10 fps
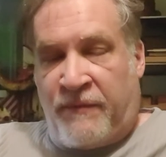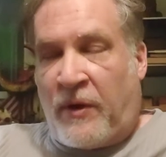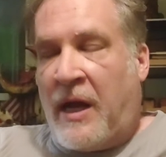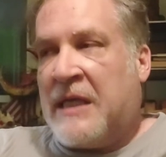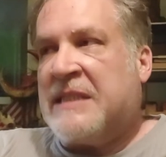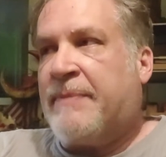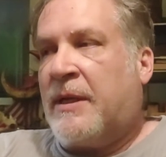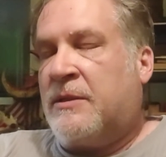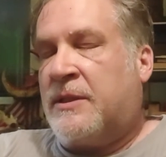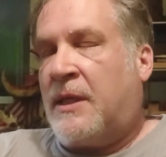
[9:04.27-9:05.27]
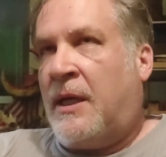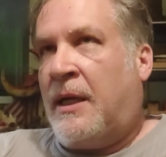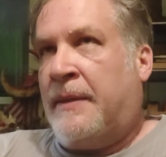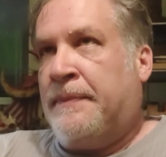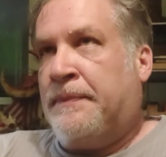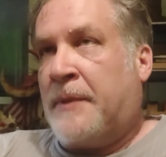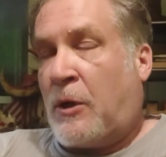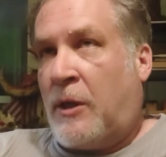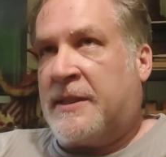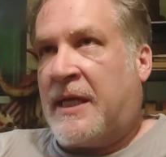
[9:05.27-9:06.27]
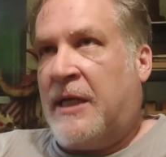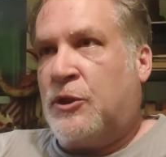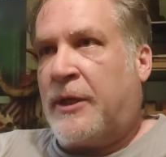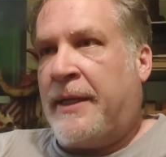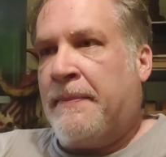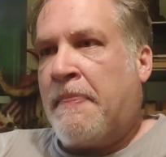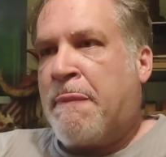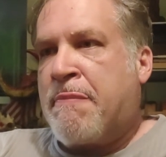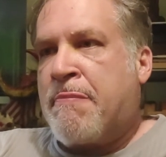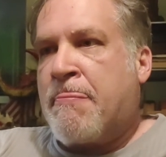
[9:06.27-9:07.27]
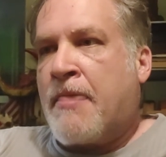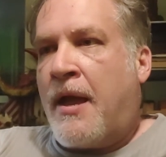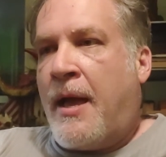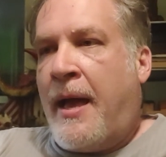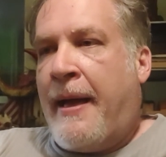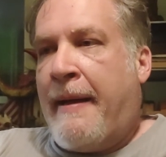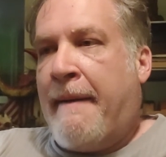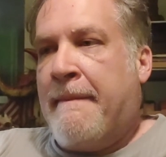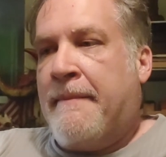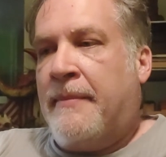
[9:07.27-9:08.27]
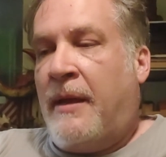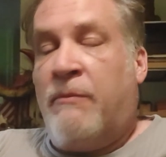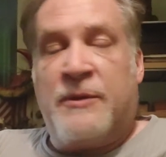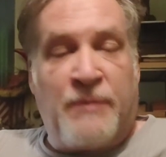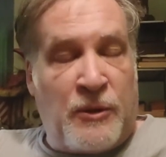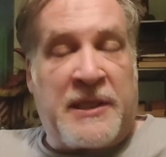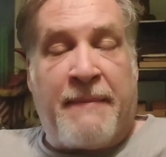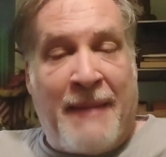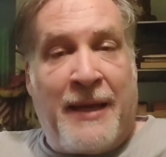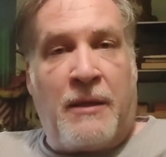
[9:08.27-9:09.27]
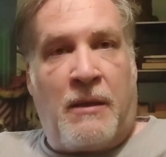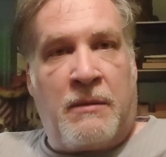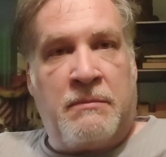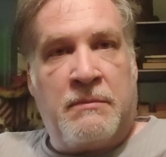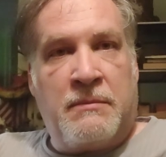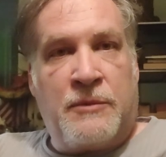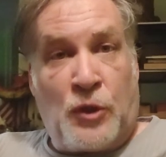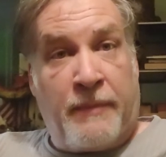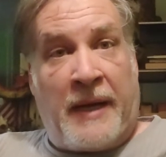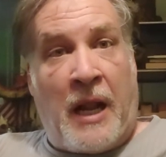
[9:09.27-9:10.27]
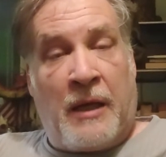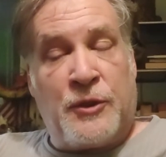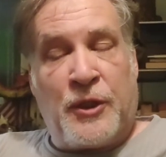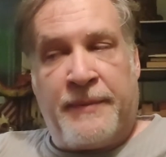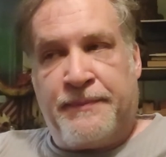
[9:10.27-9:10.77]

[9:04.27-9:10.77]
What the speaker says: for hospitals across the country, it was mostly a medical terminology.